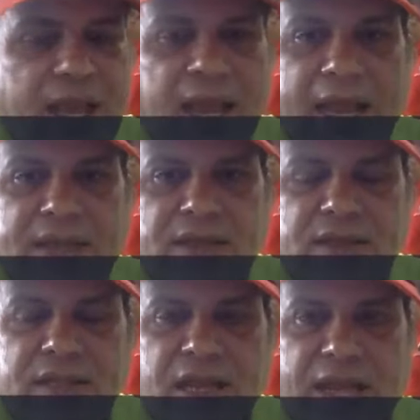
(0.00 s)
at
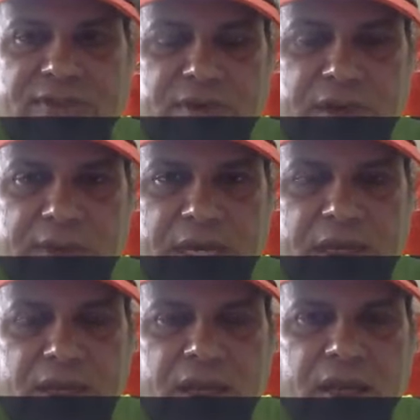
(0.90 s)
the live
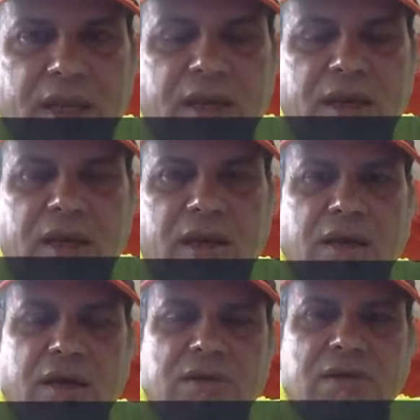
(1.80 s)
streaming.
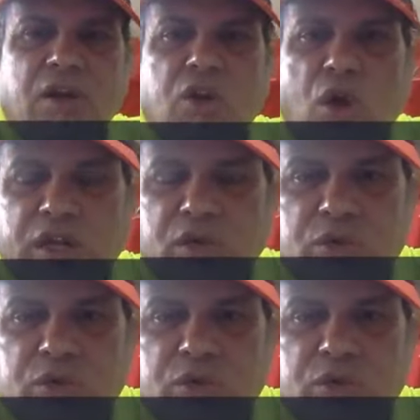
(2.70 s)
Uh, log into